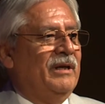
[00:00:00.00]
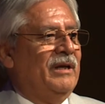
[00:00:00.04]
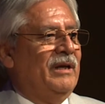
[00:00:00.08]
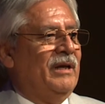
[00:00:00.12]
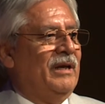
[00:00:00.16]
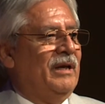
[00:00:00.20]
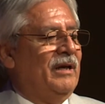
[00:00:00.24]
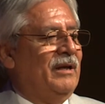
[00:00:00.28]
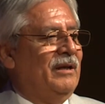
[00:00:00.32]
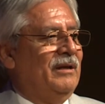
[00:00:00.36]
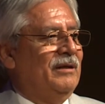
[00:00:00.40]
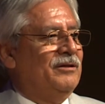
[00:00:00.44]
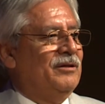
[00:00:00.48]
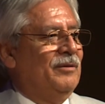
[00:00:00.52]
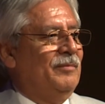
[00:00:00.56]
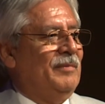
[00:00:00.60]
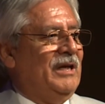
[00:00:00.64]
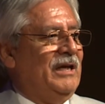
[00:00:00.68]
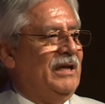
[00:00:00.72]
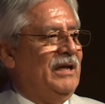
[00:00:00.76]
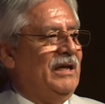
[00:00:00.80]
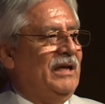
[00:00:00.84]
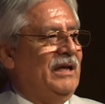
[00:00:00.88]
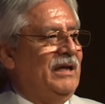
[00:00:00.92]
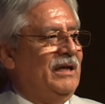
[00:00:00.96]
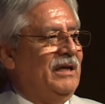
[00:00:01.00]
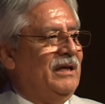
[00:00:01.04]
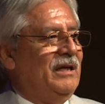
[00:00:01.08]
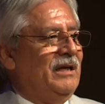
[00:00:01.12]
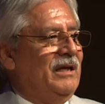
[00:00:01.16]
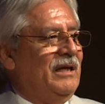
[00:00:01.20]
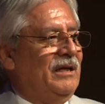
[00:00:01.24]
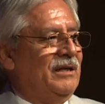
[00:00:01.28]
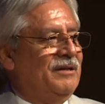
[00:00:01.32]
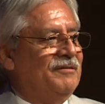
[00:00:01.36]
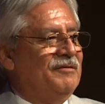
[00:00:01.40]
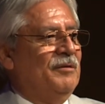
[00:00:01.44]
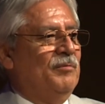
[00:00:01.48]
And to me,
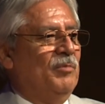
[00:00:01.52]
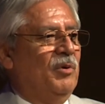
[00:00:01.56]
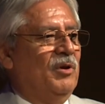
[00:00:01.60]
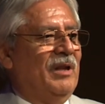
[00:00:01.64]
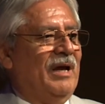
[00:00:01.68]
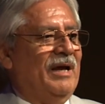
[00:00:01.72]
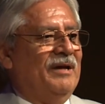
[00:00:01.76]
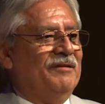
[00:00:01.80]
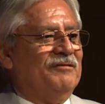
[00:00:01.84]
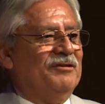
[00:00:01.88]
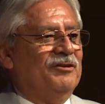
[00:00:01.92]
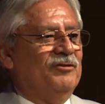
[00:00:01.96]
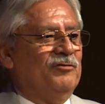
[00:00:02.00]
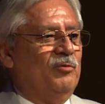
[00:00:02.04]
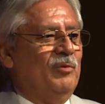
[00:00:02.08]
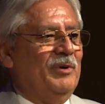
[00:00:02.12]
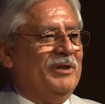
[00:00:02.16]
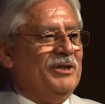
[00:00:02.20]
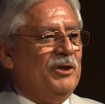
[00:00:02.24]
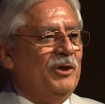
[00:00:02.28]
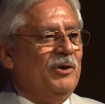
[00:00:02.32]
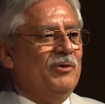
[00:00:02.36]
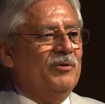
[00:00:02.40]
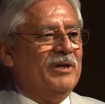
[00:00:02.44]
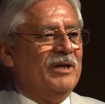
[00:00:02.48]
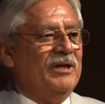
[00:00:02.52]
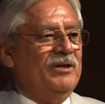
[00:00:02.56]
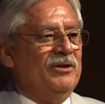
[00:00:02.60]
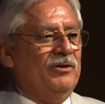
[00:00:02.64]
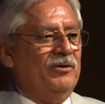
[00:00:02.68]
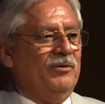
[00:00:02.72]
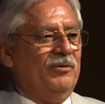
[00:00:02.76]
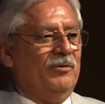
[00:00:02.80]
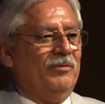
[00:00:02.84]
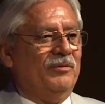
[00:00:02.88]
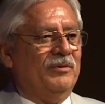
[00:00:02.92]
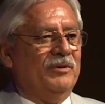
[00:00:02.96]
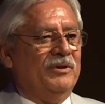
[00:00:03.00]
it symbolizes what you can
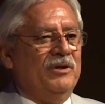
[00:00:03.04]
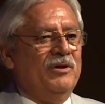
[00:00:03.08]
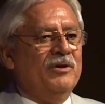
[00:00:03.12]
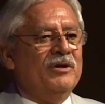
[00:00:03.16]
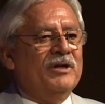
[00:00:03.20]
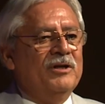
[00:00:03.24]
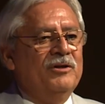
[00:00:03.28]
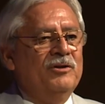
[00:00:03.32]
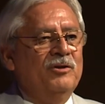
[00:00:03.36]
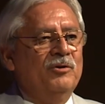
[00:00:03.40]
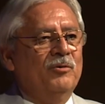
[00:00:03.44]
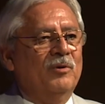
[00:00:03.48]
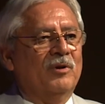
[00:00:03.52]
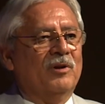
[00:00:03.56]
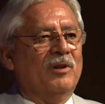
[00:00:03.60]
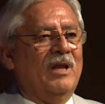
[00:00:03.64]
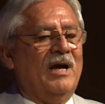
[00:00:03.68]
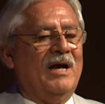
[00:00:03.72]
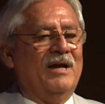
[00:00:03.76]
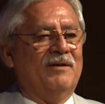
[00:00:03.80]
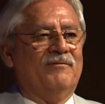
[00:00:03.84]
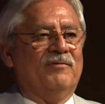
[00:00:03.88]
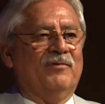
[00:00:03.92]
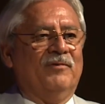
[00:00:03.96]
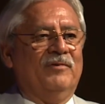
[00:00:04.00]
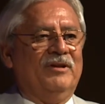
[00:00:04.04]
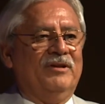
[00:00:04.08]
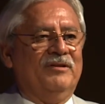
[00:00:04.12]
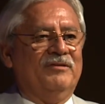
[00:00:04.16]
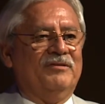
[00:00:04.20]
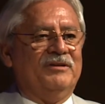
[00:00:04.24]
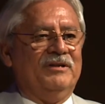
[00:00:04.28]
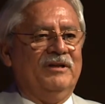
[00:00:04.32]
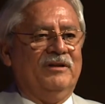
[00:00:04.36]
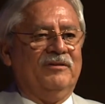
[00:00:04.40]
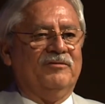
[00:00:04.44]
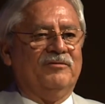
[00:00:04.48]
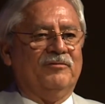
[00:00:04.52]
do. You can do a lot for this
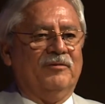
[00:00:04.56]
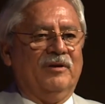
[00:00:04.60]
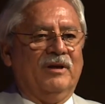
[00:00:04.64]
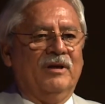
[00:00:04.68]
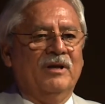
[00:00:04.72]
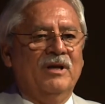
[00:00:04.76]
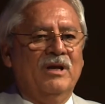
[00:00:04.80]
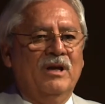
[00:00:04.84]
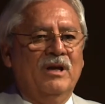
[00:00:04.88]
district.